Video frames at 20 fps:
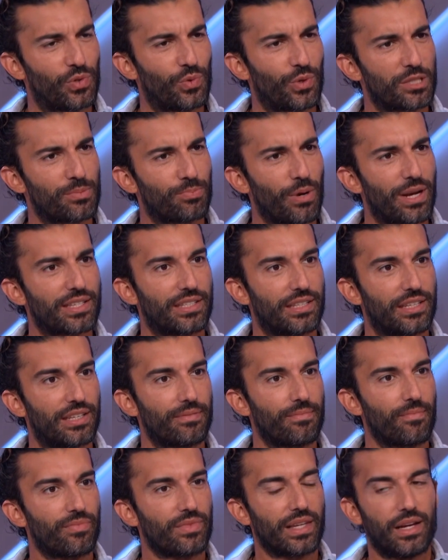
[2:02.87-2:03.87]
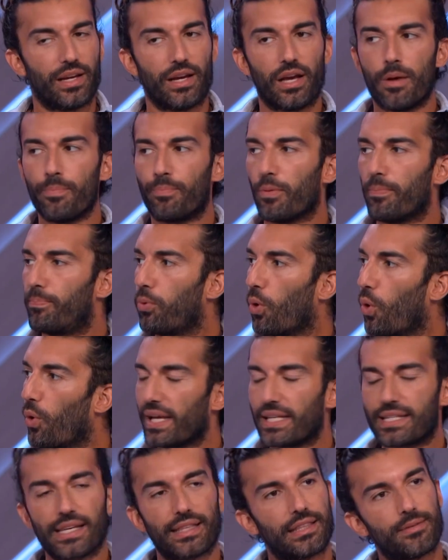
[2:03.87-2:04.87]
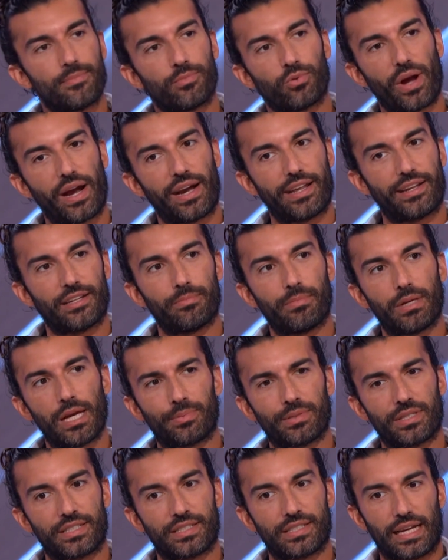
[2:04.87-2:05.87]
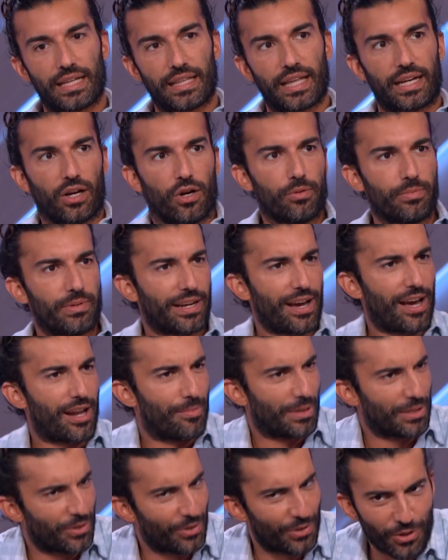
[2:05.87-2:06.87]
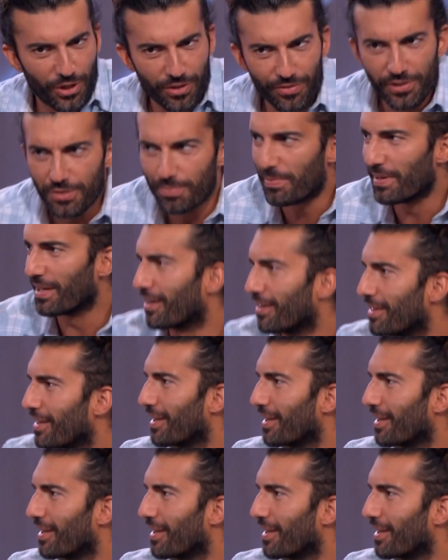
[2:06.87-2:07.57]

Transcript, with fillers: to express it. Yeah. But boy, is it liberating to be able to say, like, oh my God, I'm a little nervous being on